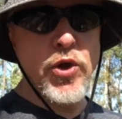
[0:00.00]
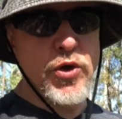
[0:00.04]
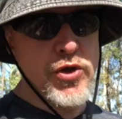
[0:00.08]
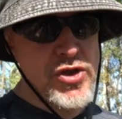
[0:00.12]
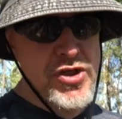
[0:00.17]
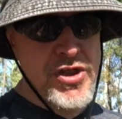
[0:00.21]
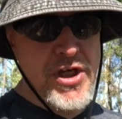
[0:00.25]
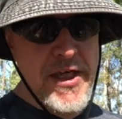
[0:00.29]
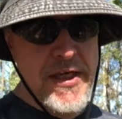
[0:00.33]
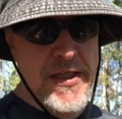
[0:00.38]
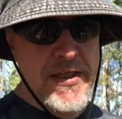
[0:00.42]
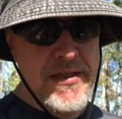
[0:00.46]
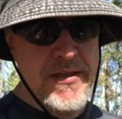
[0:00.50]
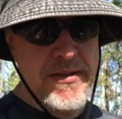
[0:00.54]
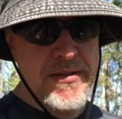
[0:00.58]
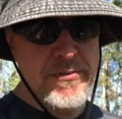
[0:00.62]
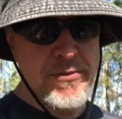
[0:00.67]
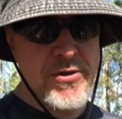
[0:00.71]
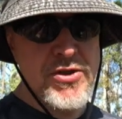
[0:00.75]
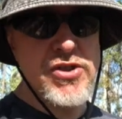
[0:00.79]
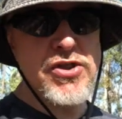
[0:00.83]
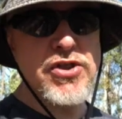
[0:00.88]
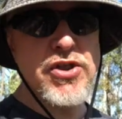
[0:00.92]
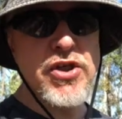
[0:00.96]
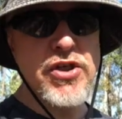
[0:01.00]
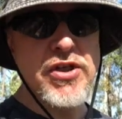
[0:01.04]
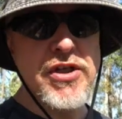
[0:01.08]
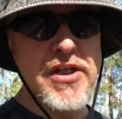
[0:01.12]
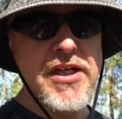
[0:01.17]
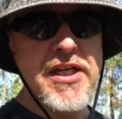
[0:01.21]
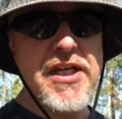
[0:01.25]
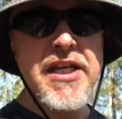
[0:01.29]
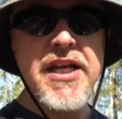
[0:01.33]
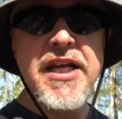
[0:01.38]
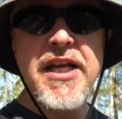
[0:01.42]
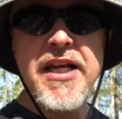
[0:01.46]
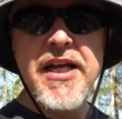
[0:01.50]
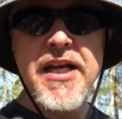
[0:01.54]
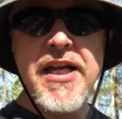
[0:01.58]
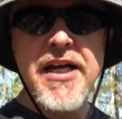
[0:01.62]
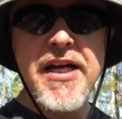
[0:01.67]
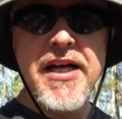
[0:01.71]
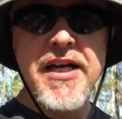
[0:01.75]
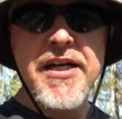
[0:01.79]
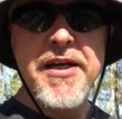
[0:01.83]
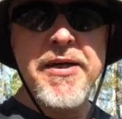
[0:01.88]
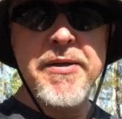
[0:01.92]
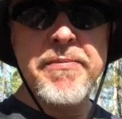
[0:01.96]
not a snake, which is good.
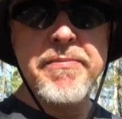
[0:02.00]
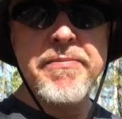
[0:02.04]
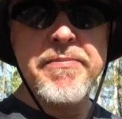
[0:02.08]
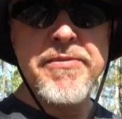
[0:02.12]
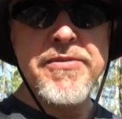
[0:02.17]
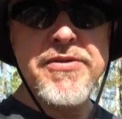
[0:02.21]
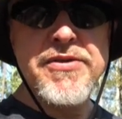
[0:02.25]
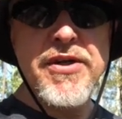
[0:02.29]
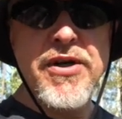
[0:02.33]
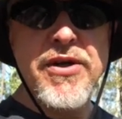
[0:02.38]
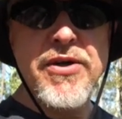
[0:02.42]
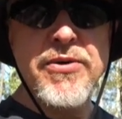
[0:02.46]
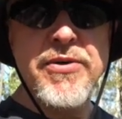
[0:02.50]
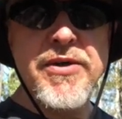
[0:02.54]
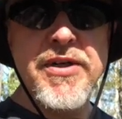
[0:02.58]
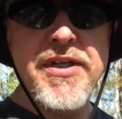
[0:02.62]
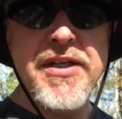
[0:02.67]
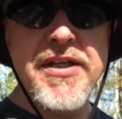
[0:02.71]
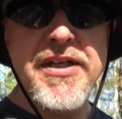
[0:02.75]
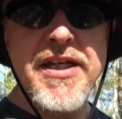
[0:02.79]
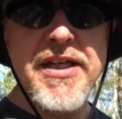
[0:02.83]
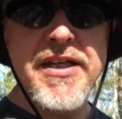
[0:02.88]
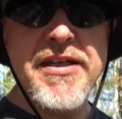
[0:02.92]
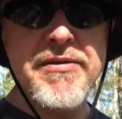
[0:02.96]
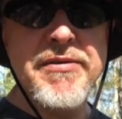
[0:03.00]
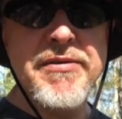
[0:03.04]
Yeah,